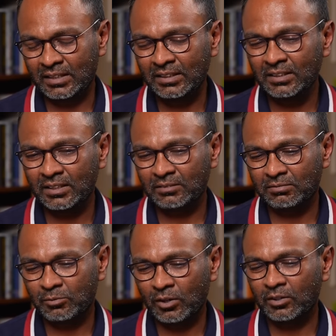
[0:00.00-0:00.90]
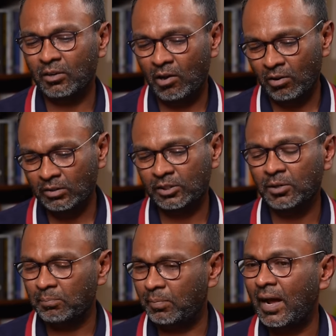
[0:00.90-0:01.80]
think one of the
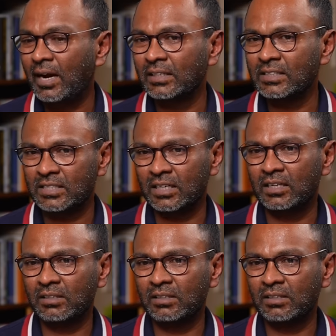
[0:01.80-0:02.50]
long-term plan is